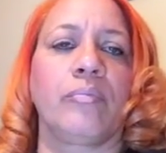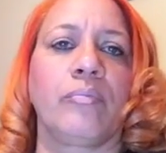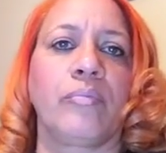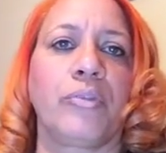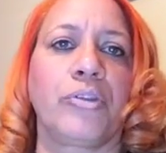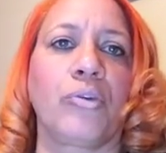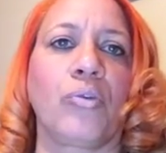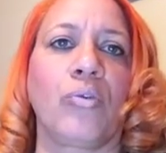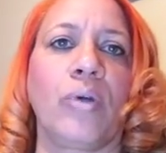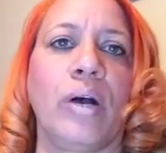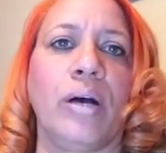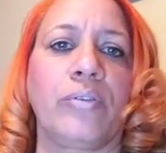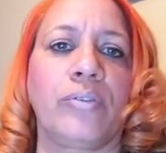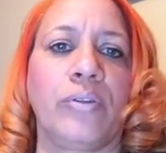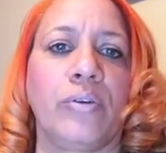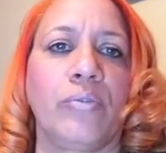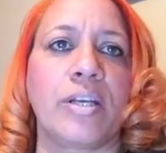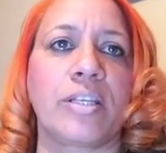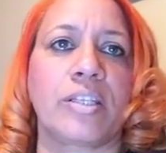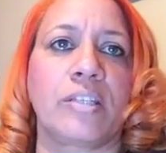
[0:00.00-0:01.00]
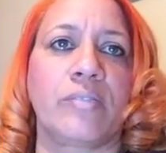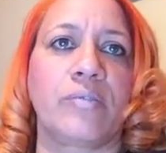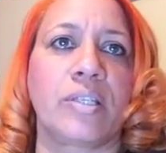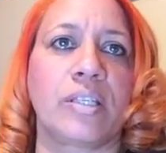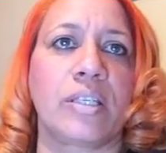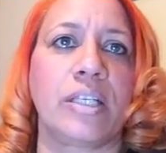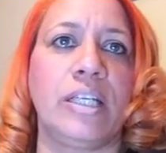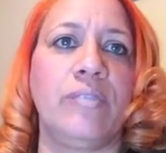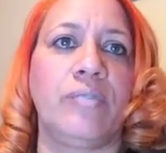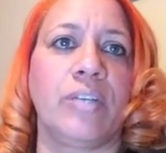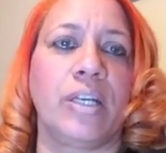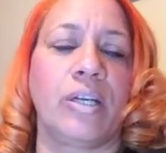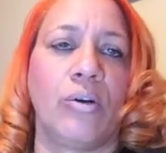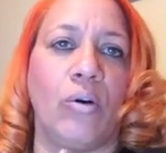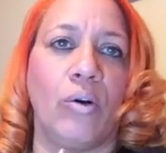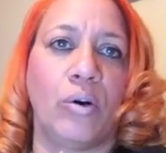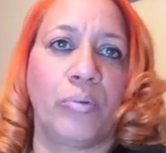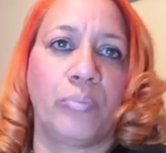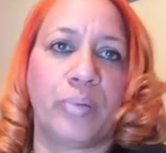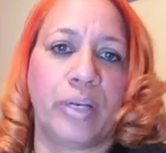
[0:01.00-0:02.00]
throughout the rest of this evening
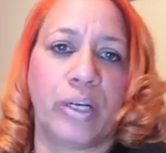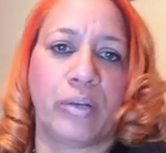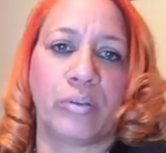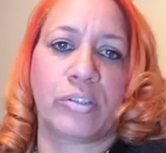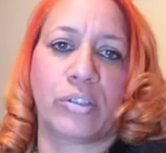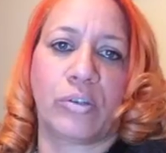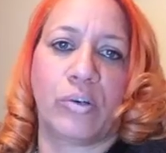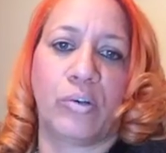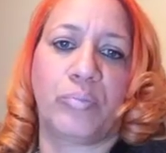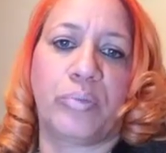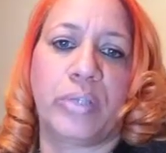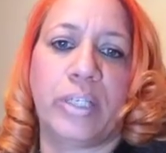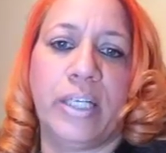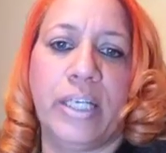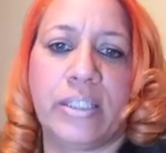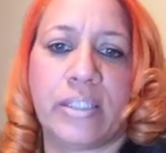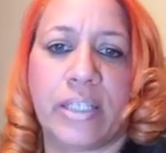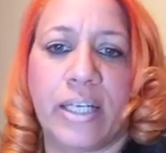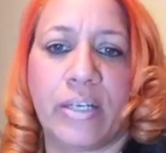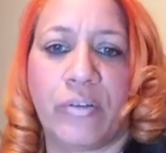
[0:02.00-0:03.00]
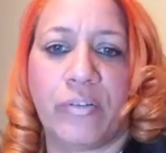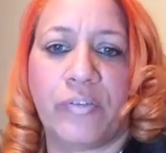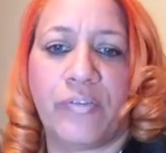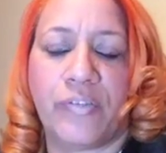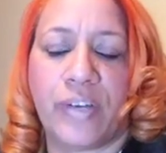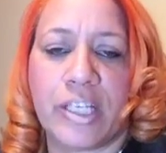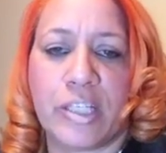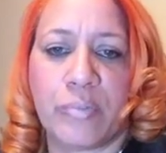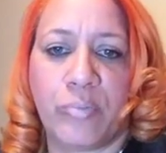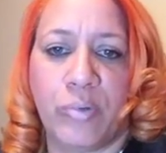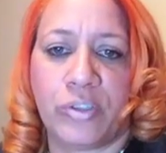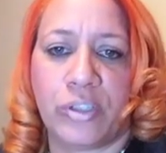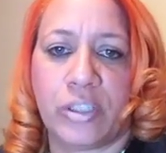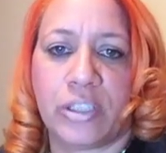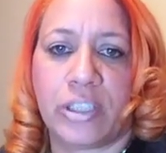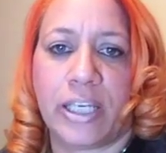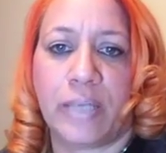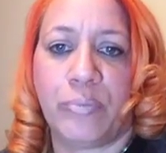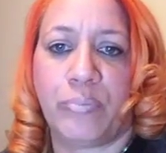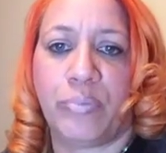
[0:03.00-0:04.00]
on Periscope, please, and on Facebook. Just
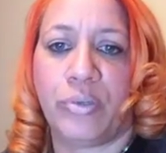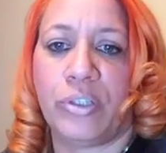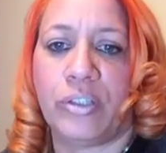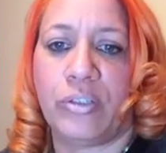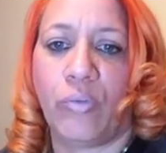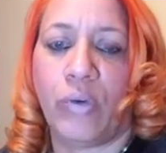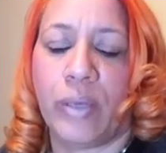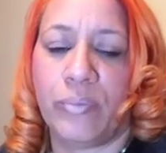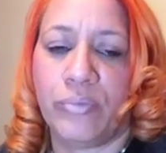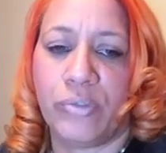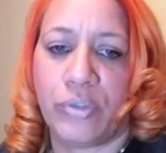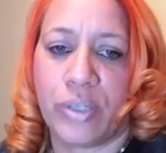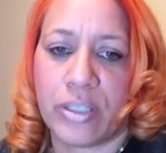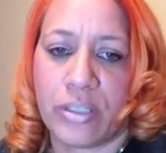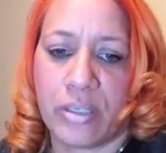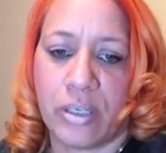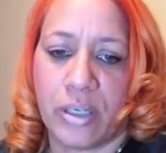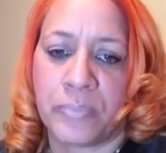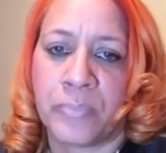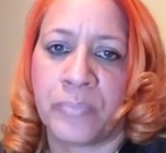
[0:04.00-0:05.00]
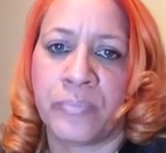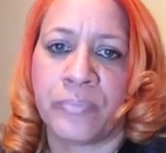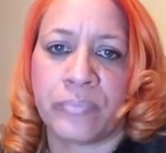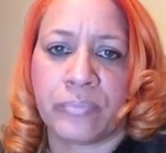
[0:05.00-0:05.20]
keep putting the web address up.